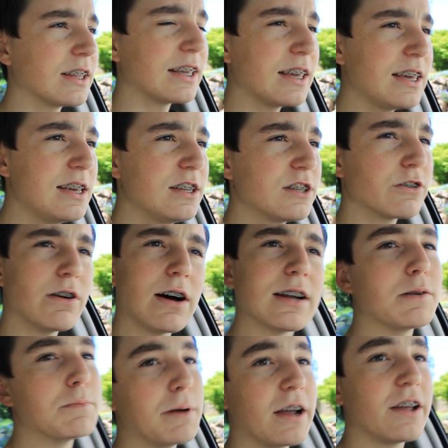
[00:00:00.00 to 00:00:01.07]
the key, so I'll have
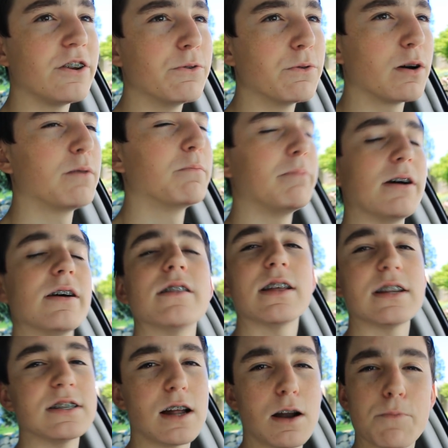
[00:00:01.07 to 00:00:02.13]
to buy a new one, but
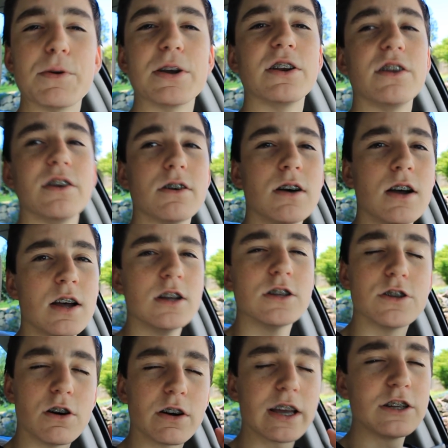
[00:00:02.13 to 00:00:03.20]
that's not a big deal.
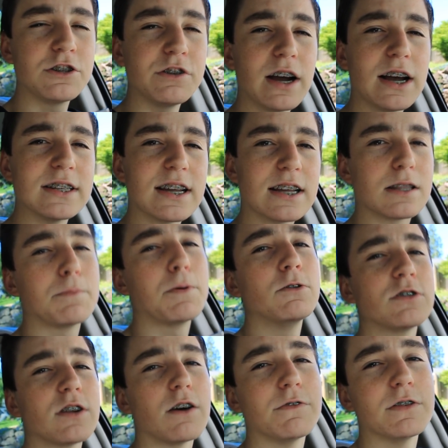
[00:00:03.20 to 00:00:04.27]
So I'll catch you guys at the
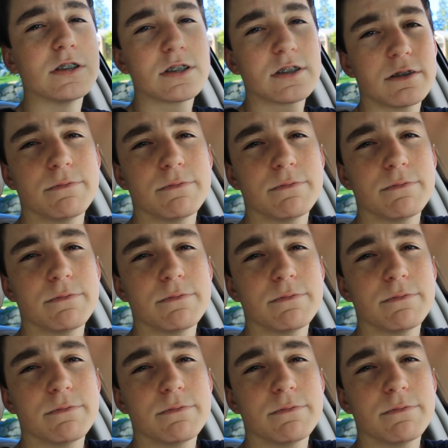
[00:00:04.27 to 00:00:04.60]
post office.